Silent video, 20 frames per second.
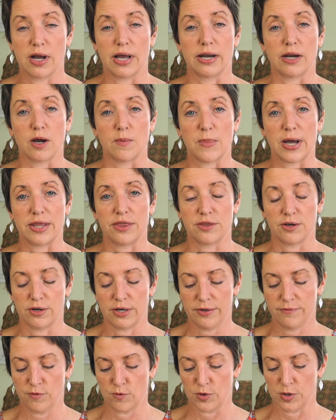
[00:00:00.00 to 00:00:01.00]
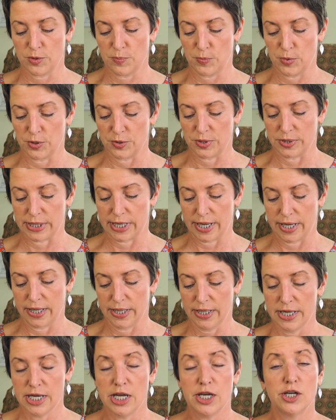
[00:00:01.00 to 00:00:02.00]
and on my 34th
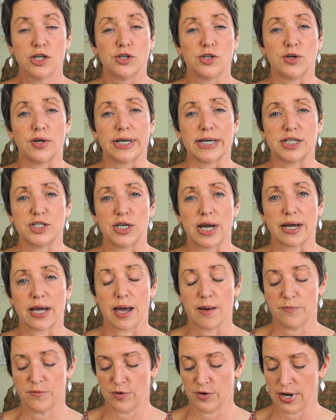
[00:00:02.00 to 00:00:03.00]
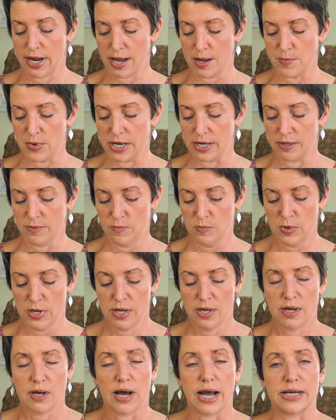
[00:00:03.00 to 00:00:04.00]
birthday, during a checkup for Emma,
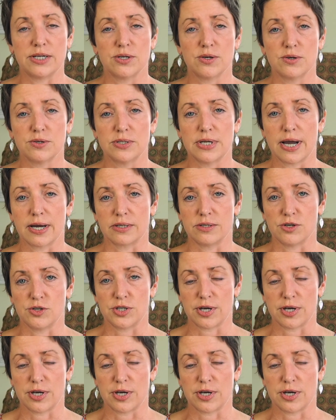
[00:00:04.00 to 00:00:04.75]
I told Dr.